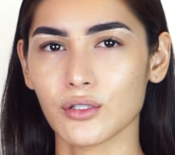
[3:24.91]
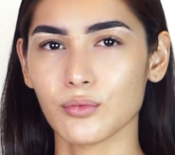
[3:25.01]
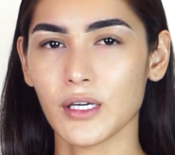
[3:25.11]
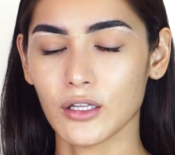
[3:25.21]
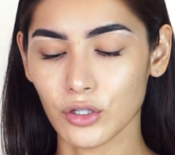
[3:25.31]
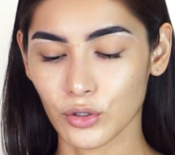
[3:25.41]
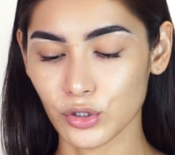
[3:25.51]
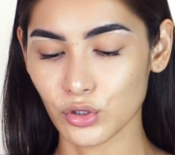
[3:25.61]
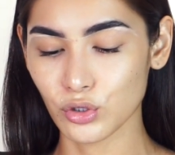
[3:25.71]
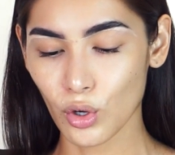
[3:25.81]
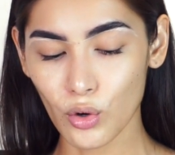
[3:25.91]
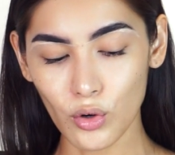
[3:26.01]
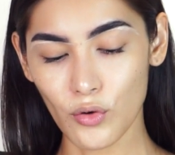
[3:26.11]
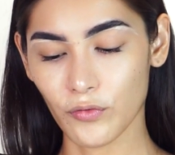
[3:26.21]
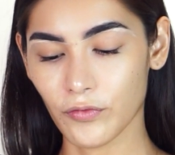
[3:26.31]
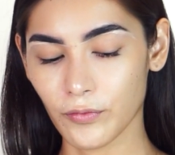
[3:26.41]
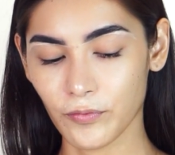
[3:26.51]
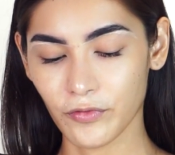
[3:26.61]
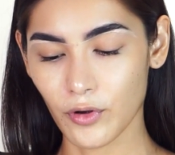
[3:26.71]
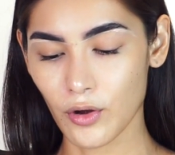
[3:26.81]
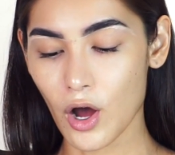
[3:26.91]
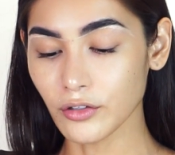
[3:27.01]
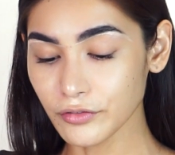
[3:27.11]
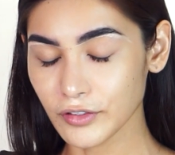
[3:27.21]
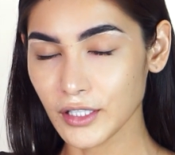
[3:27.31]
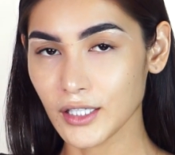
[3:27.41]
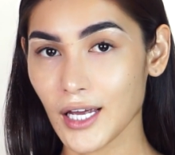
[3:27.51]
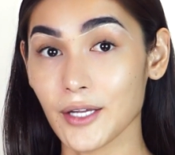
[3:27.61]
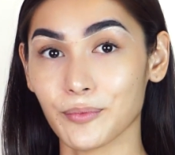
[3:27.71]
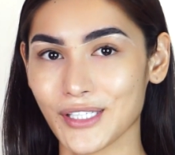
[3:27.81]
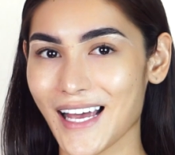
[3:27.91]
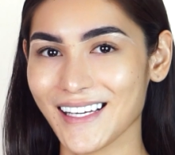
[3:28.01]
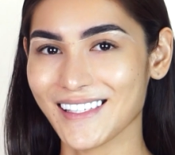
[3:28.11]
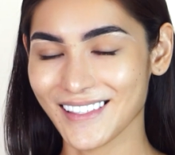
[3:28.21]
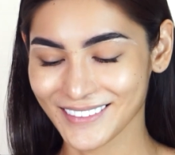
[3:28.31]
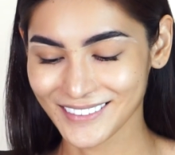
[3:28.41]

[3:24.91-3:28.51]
to make it look so on fleek and precise.